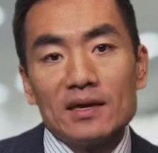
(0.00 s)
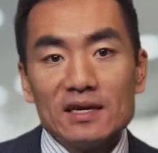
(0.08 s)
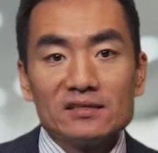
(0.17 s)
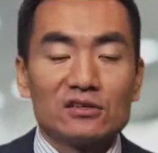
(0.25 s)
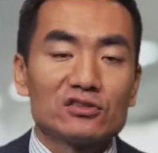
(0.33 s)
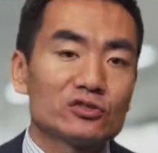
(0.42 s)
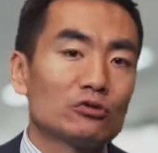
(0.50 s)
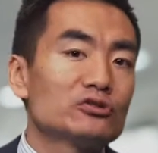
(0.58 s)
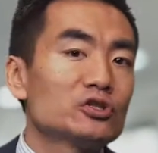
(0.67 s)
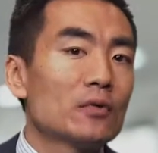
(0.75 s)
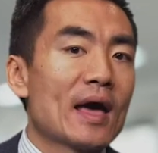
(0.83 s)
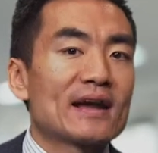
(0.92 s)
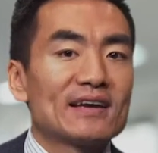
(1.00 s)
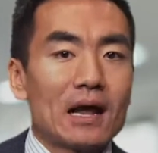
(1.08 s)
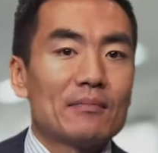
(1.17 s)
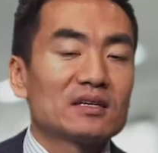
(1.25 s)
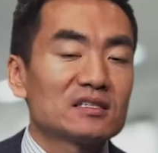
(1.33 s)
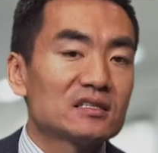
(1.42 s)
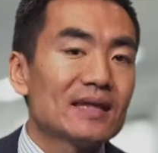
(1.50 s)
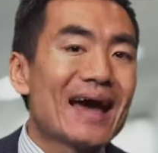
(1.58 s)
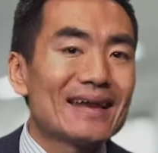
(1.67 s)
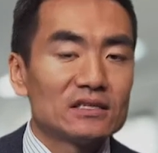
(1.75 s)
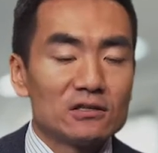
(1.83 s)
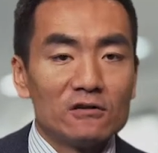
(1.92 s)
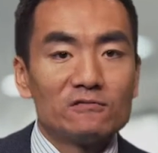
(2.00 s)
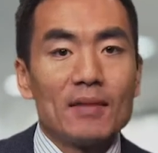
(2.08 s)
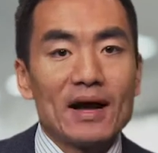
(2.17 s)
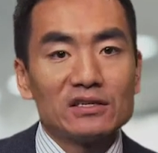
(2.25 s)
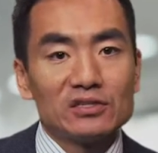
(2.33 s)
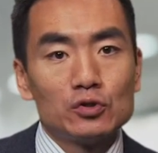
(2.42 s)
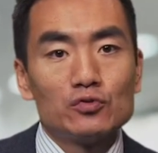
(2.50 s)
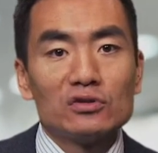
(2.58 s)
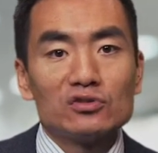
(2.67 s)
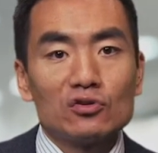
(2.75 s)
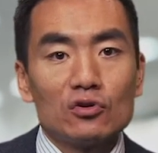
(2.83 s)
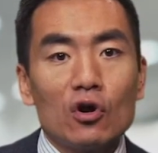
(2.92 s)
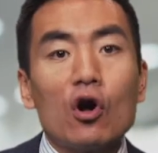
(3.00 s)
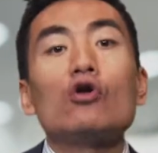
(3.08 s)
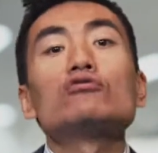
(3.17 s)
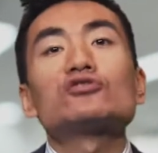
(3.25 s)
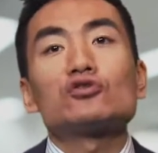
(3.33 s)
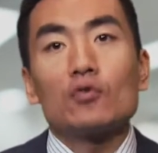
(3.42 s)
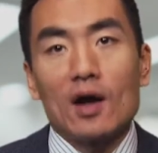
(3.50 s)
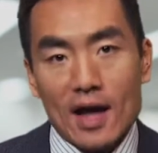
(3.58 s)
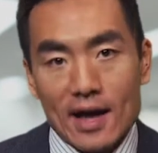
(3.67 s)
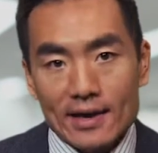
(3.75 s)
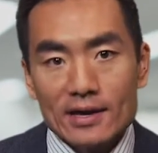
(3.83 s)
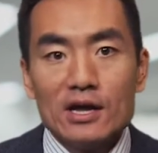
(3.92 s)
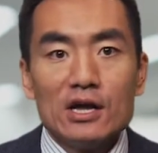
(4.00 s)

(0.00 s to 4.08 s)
is the socioeconomic status of my students also high?